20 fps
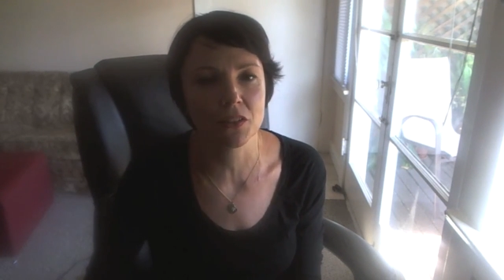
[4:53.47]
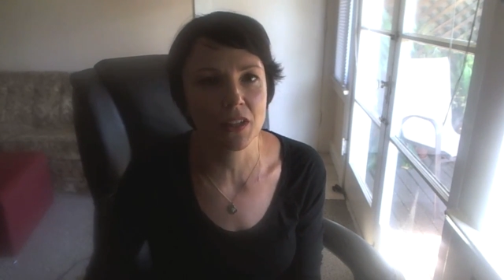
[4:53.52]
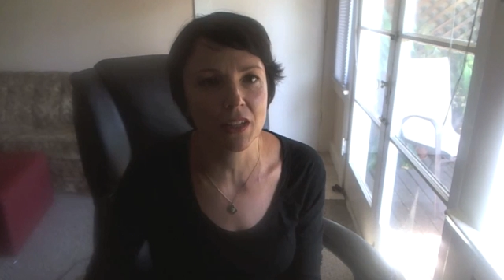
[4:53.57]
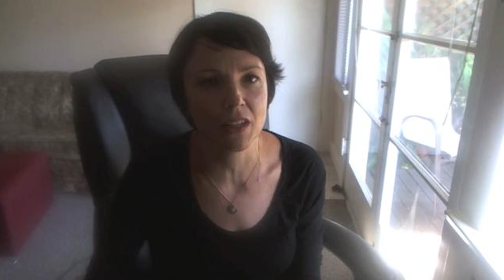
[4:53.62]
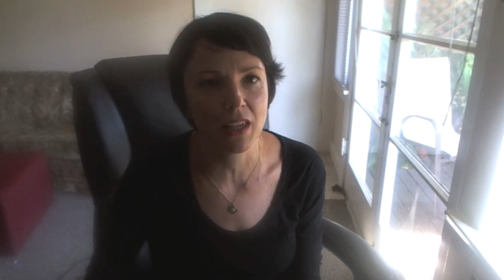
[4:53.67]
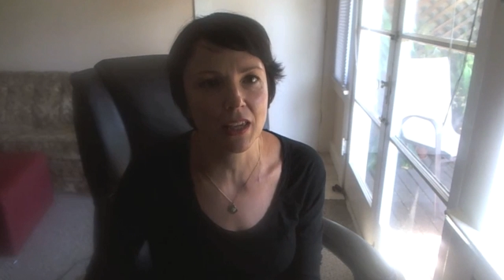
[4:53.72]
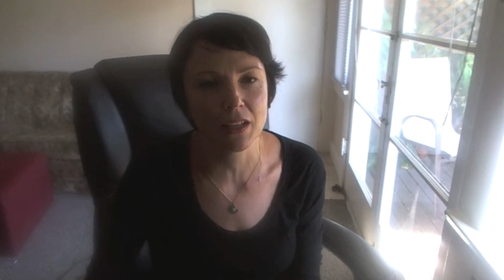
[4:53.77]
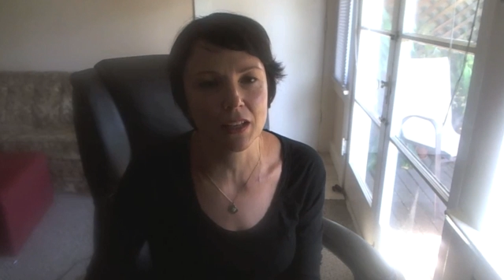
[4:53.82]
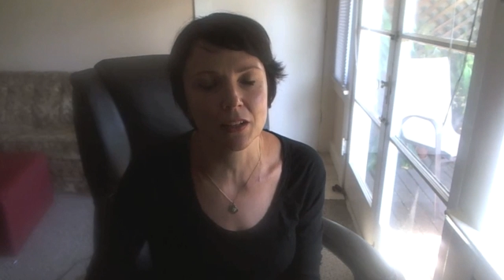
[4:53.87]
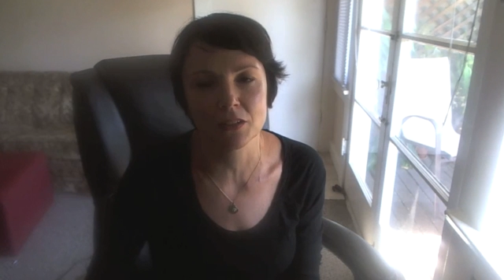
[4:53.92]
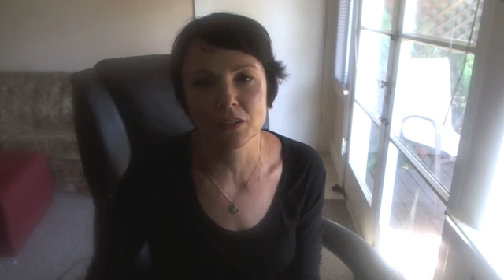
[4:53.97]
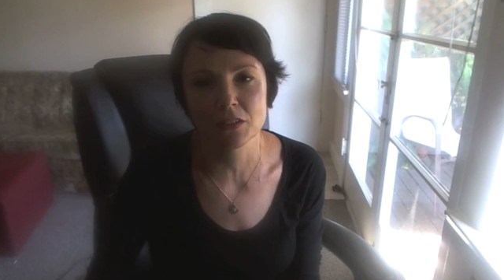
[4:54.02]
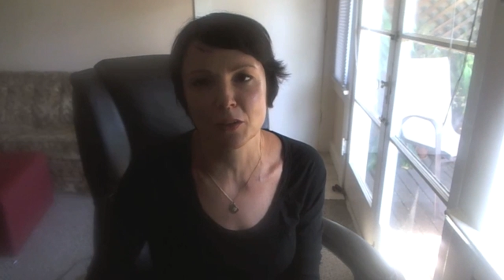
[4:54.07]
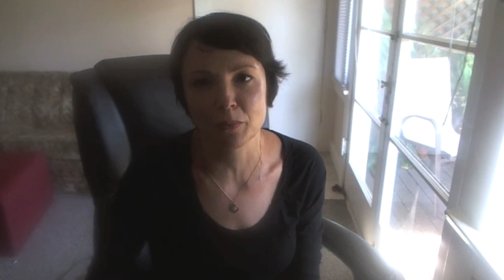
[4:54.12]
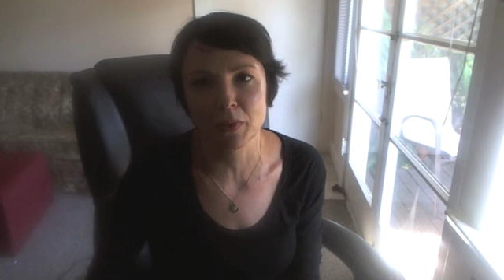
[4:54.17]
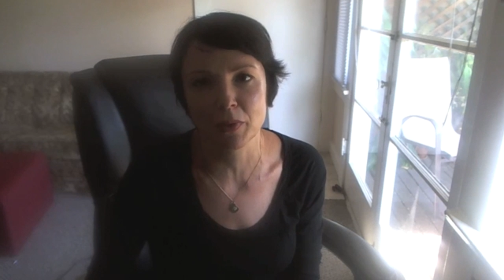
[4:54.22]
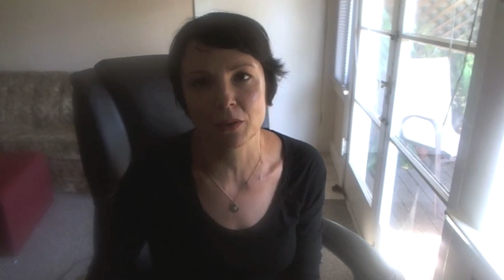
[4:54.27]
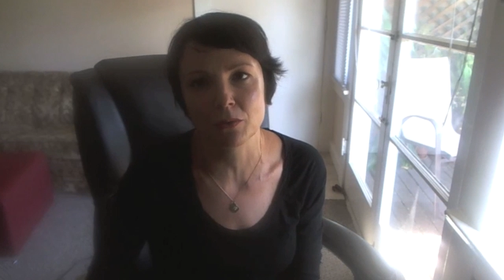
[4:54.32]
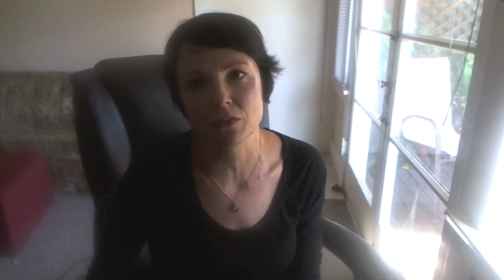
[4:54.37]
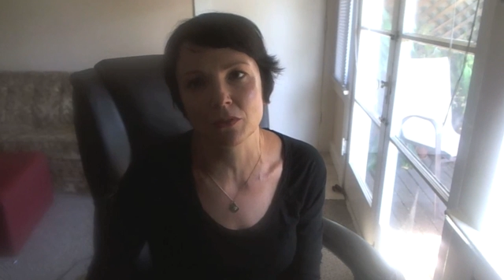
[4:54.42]
They can't
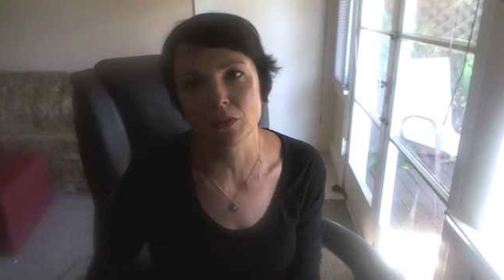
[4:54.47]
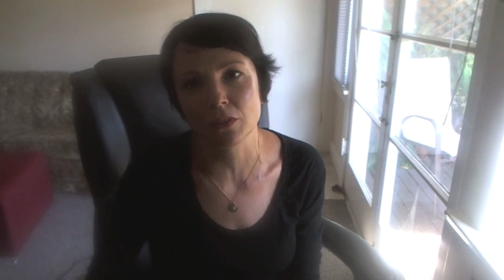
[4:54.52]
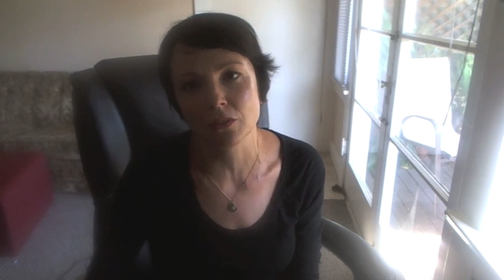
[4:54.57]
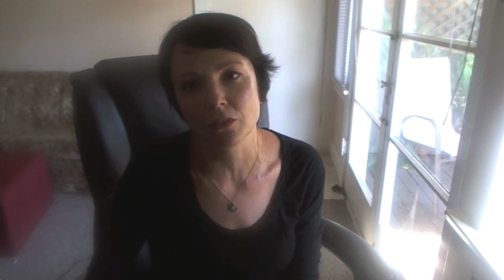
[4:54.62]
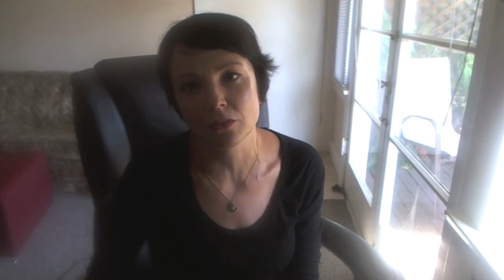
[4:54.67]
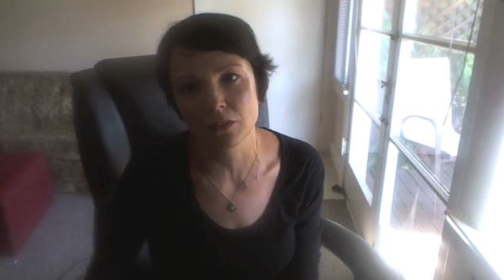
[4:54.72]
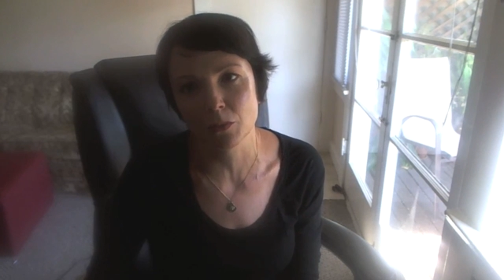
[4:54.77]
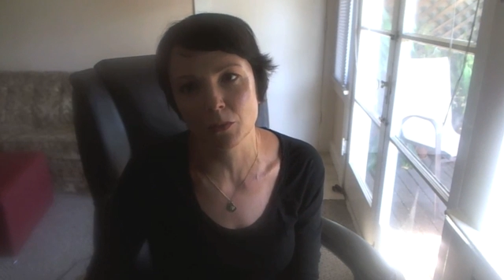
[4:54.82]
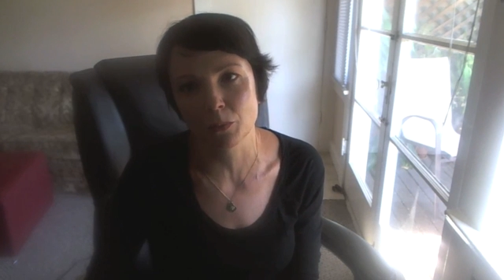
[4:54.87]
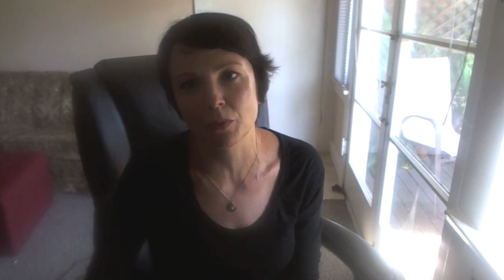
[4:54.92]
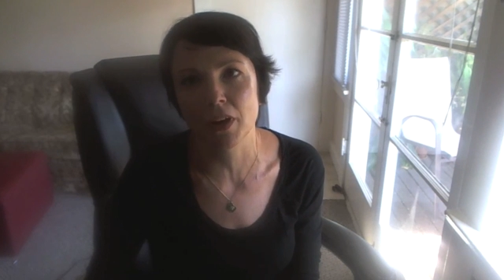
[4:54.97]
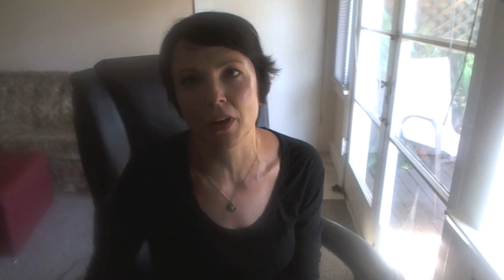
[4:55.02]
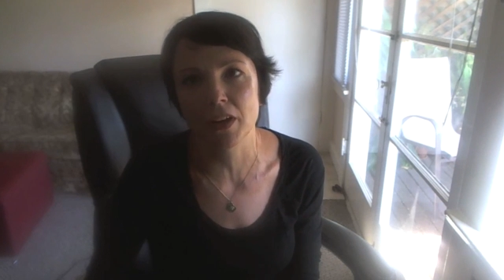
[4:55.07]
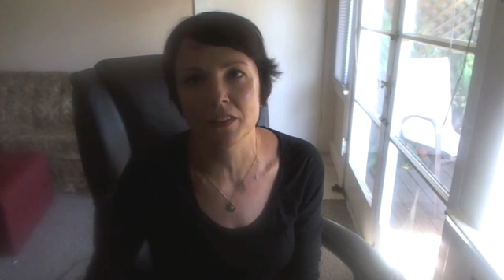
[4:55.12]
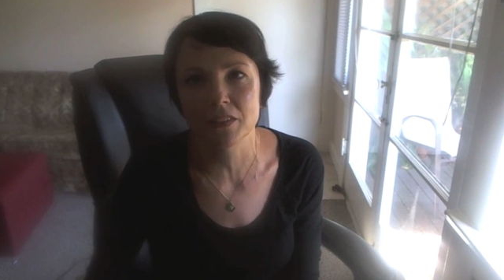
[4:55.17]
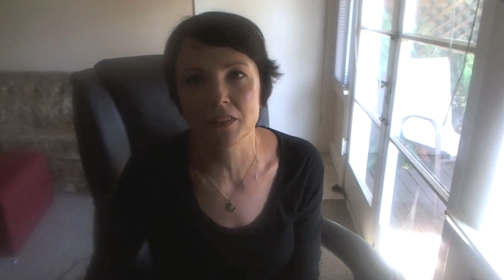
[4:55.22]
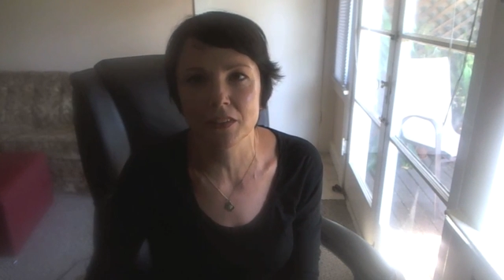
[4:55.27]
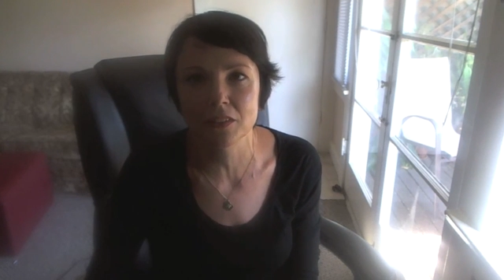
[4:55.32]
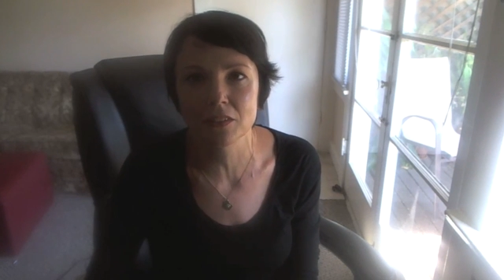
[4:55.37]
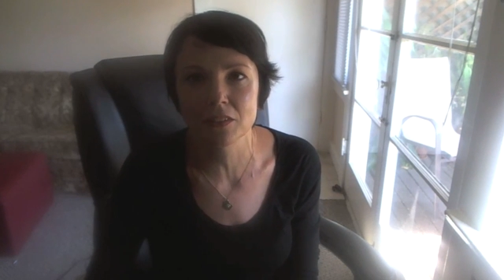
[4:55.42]
compete with the
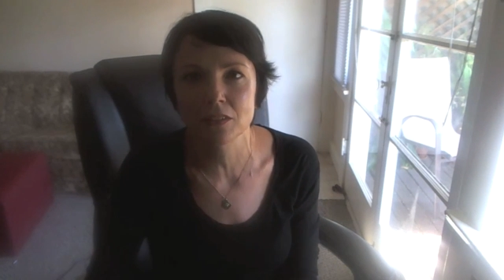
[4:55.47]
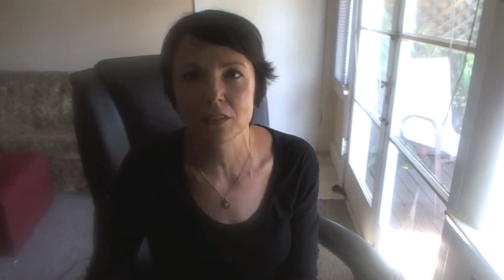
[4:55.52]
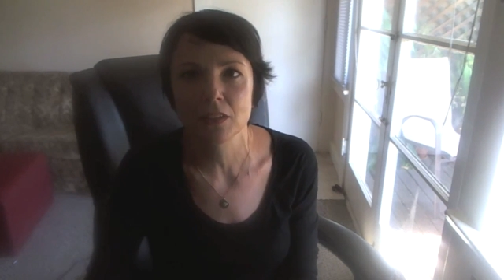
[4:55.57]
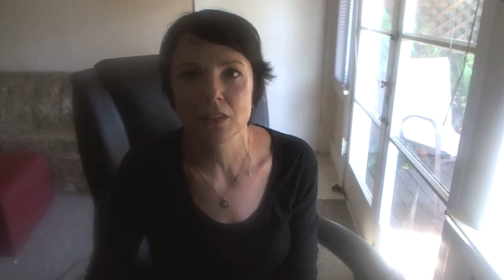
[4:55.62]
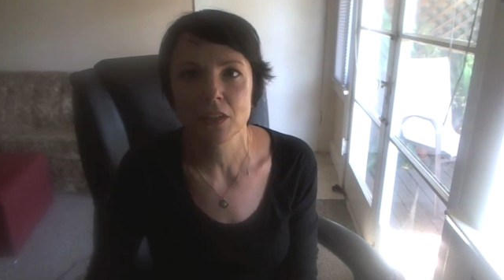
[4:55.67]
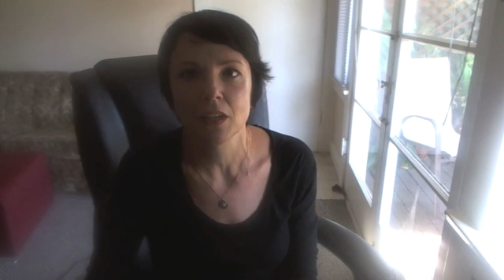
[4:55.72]
prices.